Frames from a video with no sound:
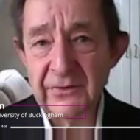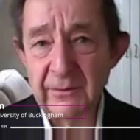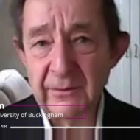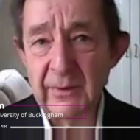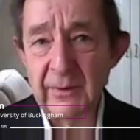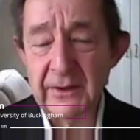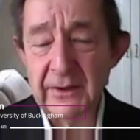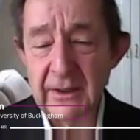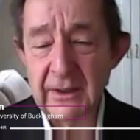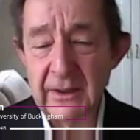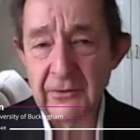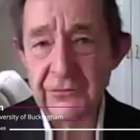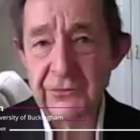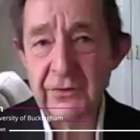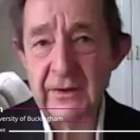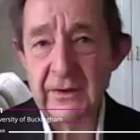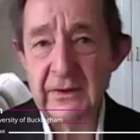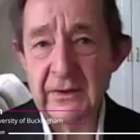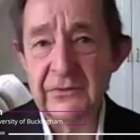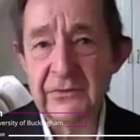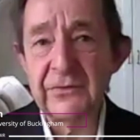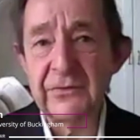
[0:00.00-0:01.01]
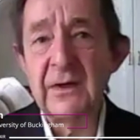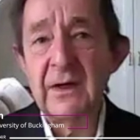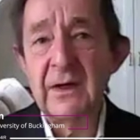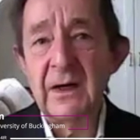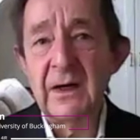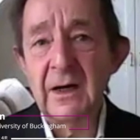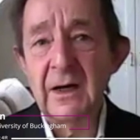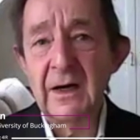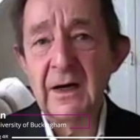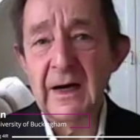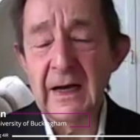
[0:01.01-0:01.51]
some other countries,
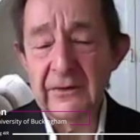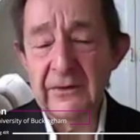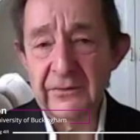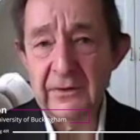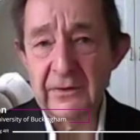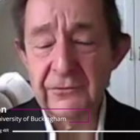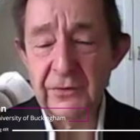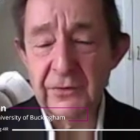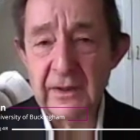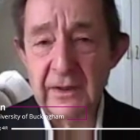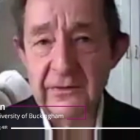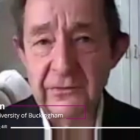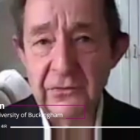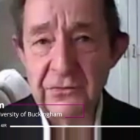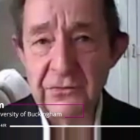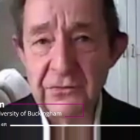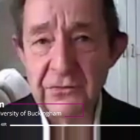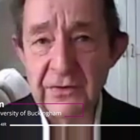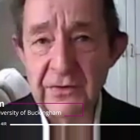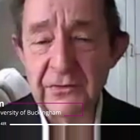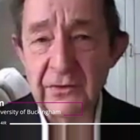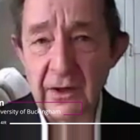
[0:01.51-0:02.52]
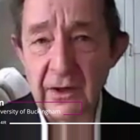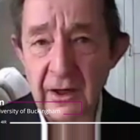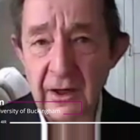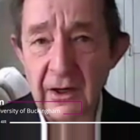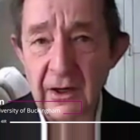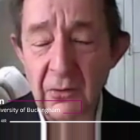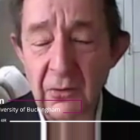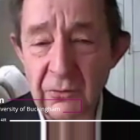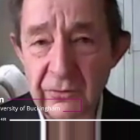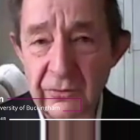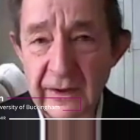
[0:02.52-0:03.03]
as I've tried to suggest,
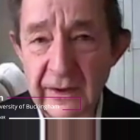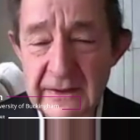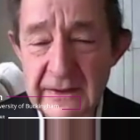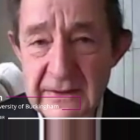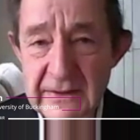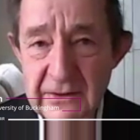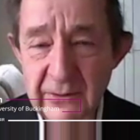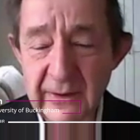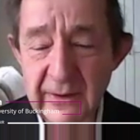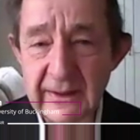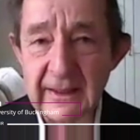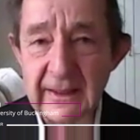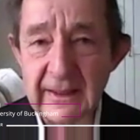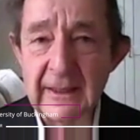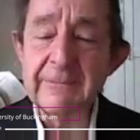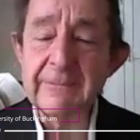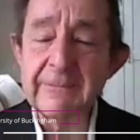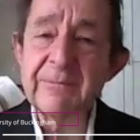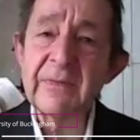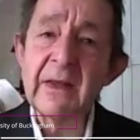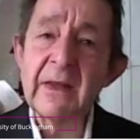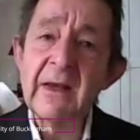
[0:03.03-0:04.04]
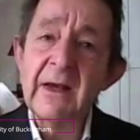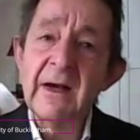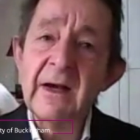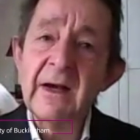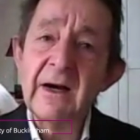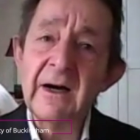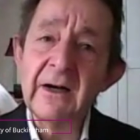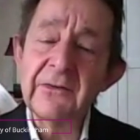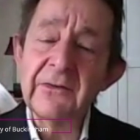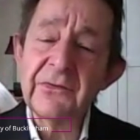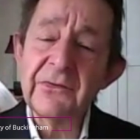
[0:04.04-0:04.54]
are already doing it.
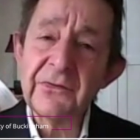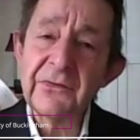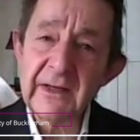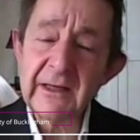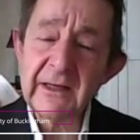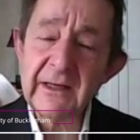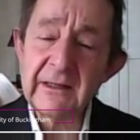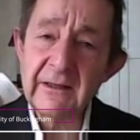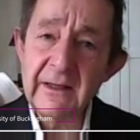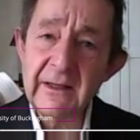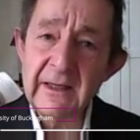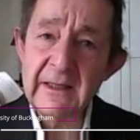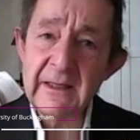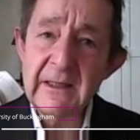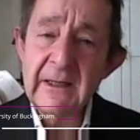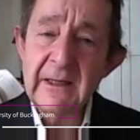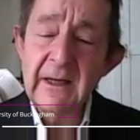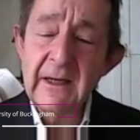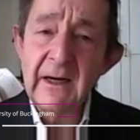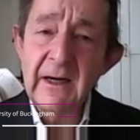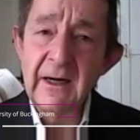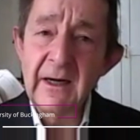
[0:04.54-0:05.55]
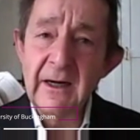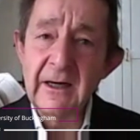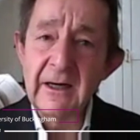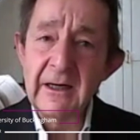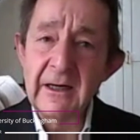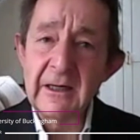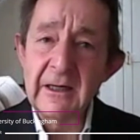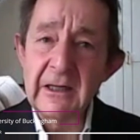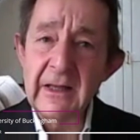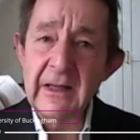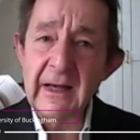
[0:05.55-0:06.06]
Secondly,
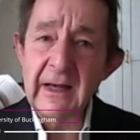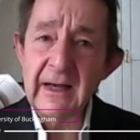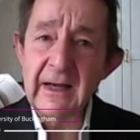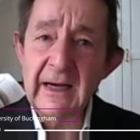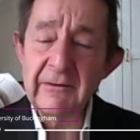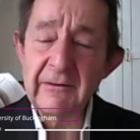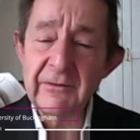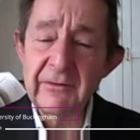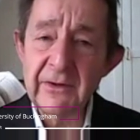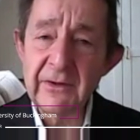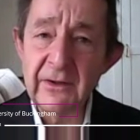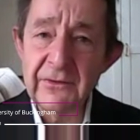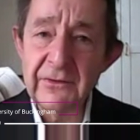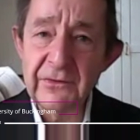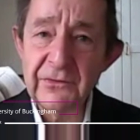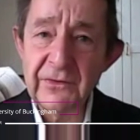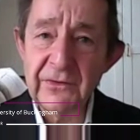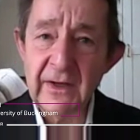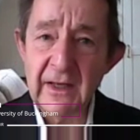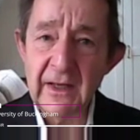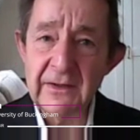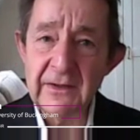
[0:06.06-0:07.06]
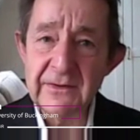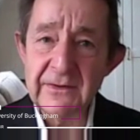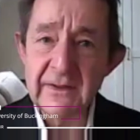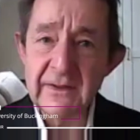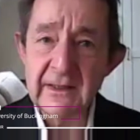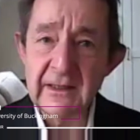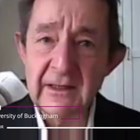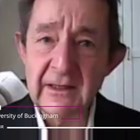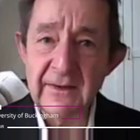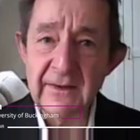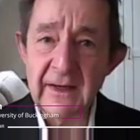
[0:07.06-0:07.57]
have an
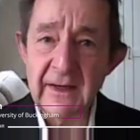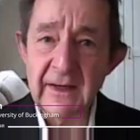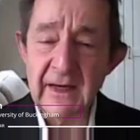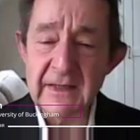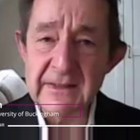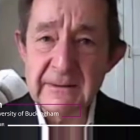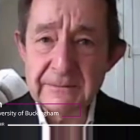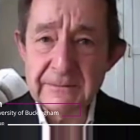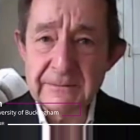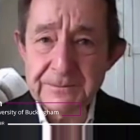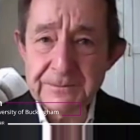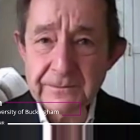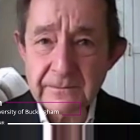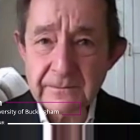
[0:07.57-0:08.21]
understanding that